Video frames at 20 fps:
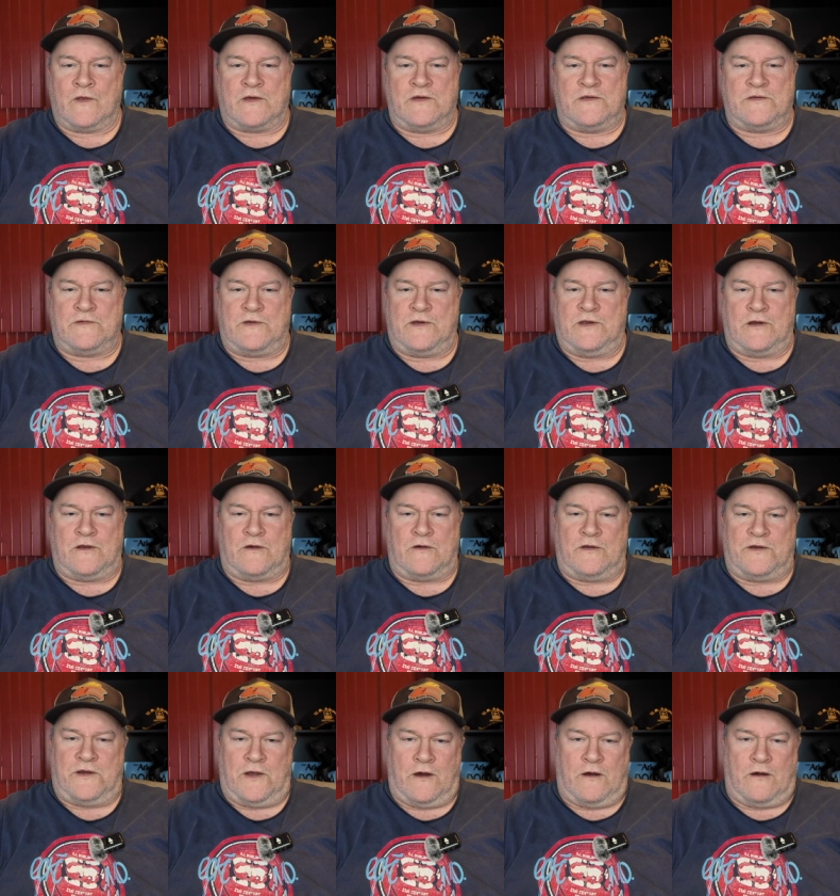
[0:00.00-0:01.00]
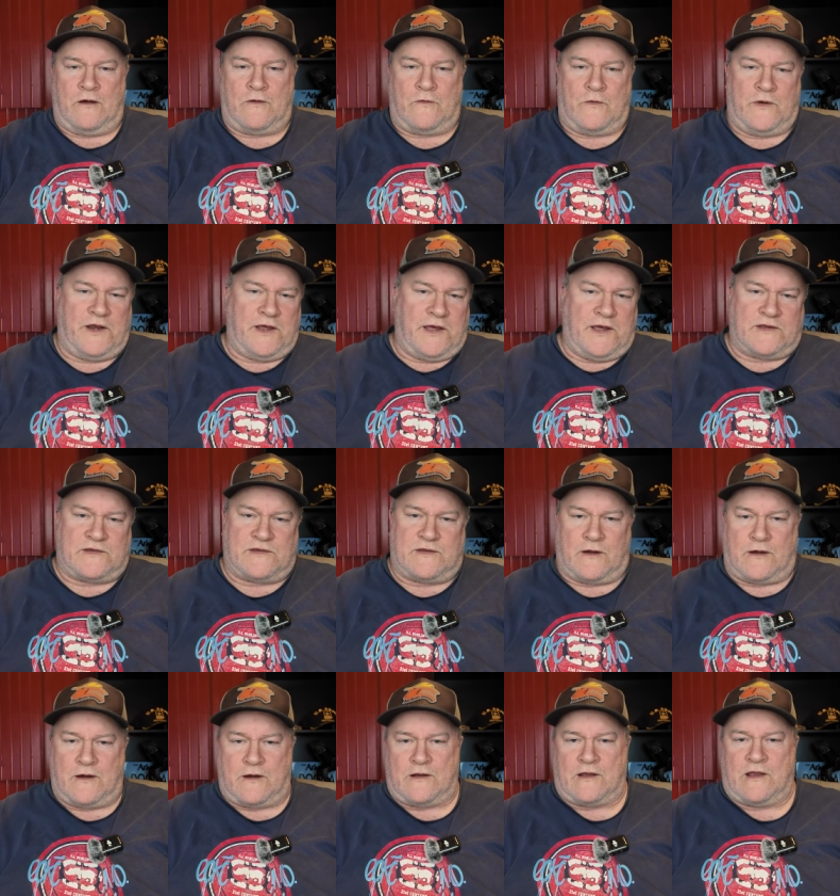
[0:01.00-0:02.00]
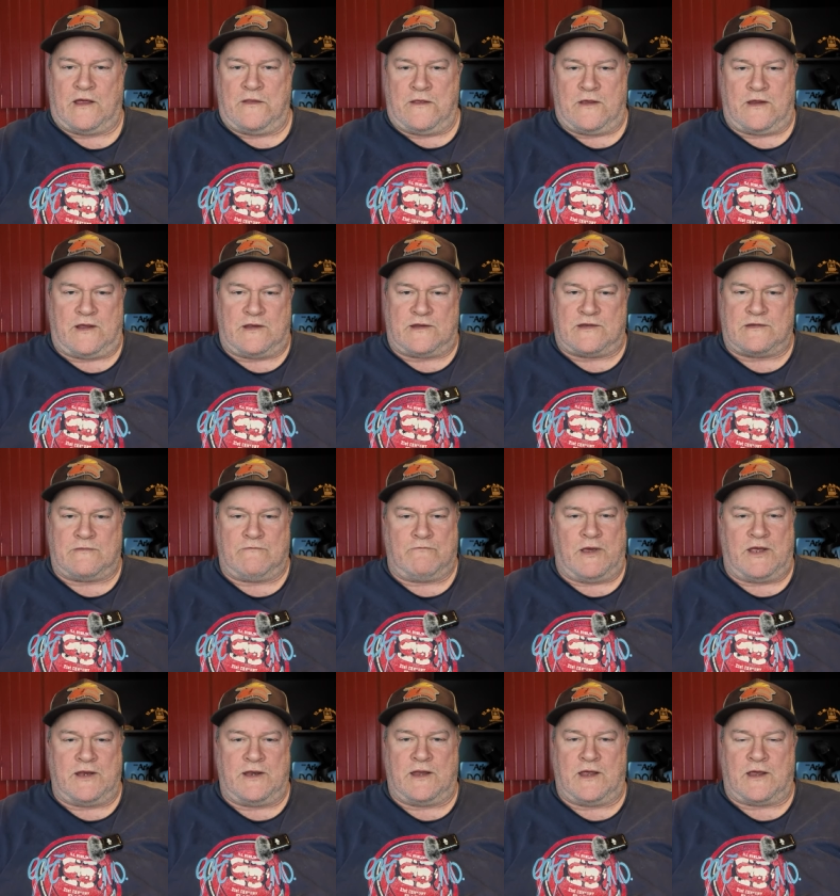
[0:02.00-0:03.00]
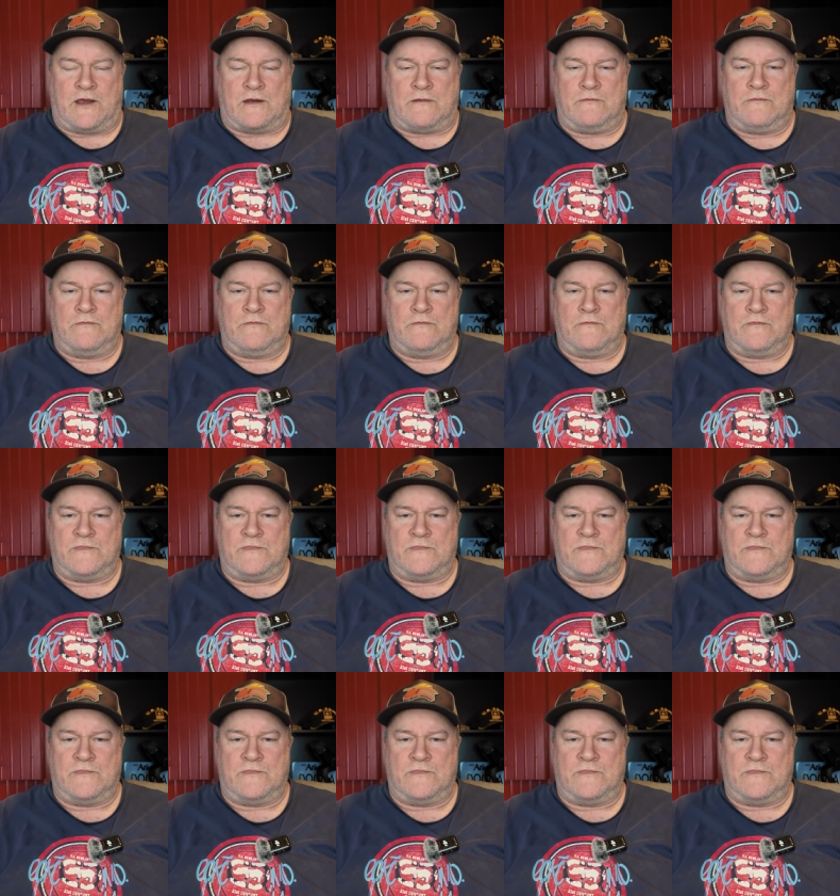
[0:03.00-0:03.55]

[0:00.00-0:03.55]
because, you know, a dog, when it gets dark, they think it's bedtime.